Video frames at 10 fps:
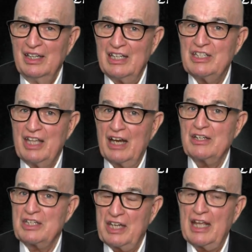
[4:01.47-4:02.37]
It's there
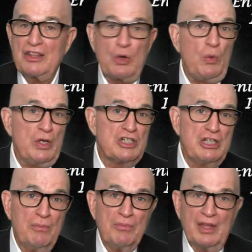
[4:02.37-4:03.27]
to take the
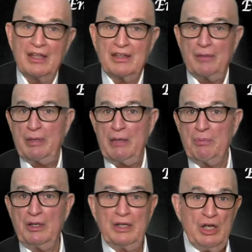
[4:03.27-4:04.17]
wisdom that the
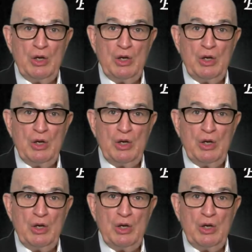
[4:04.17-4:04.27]
people